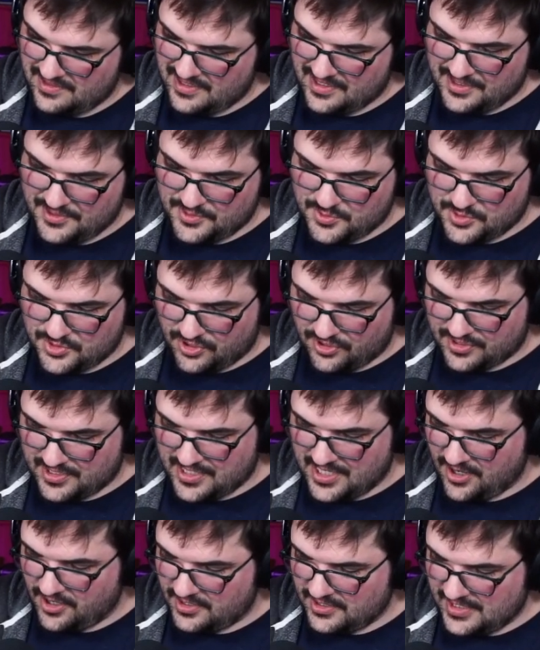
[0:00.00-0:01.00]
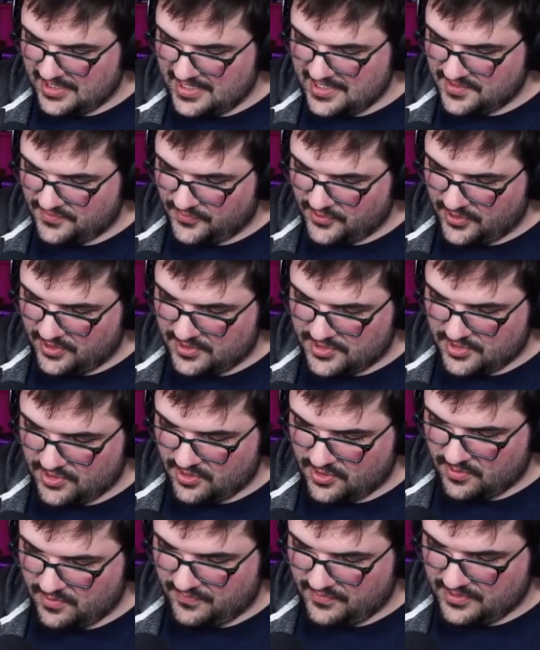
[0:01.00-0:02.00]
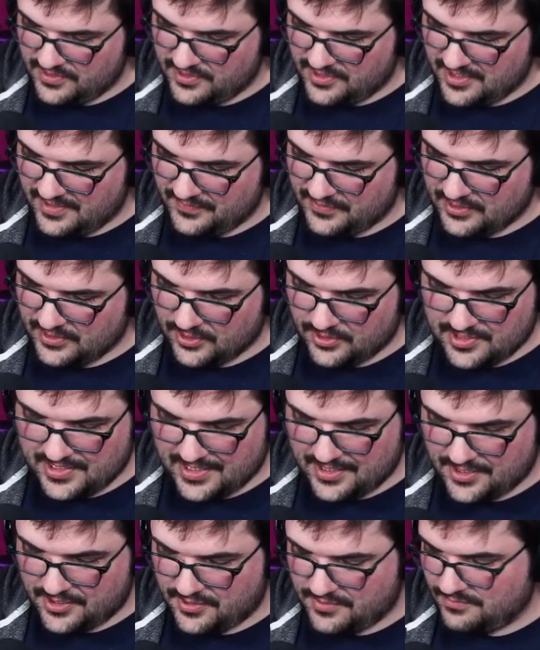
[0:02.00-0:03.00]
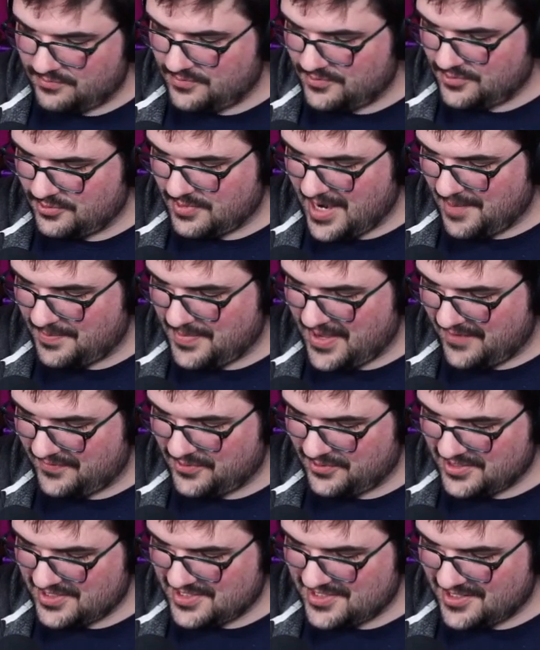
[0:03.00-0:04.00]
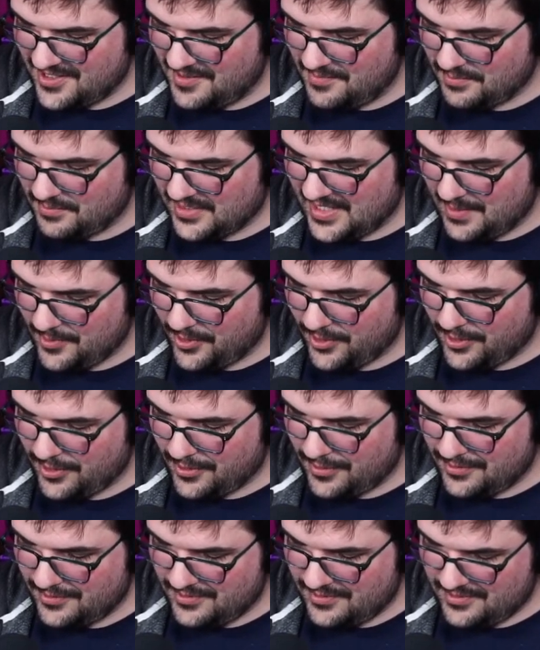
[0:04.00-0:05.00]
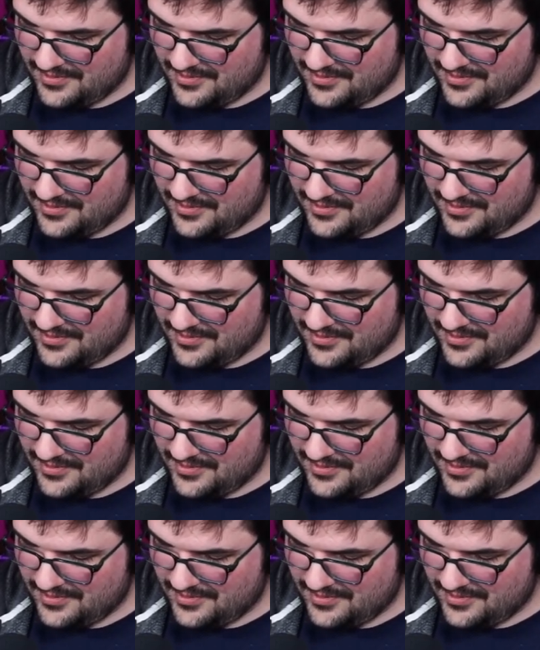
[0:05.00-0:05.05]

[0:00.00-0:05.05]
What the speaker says: And this was all Cara Lee's fault, so if it looks like crap after it's done, blame her.